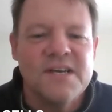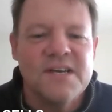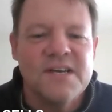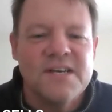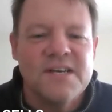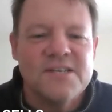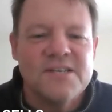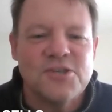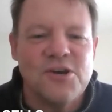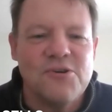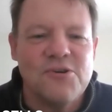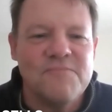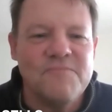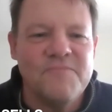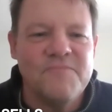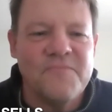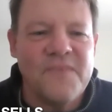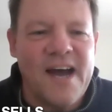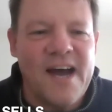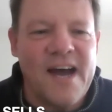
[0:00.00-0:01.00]

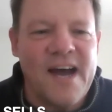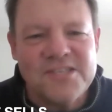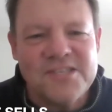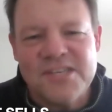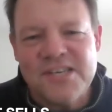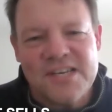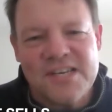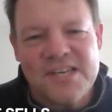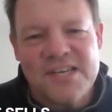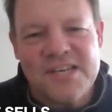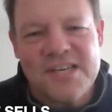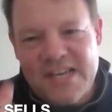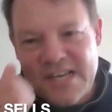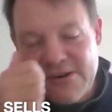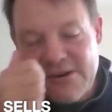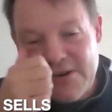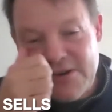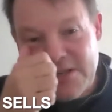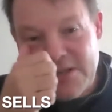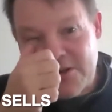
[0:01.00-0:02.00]
So I see a
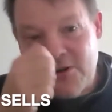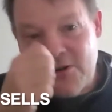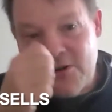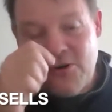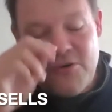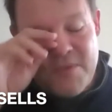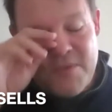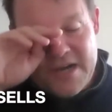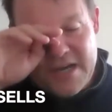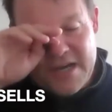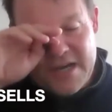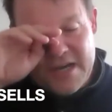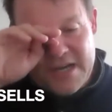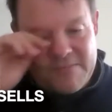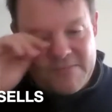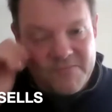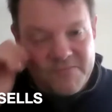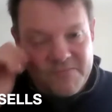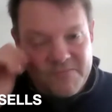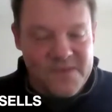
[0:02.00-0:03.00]
canary in the coal mine,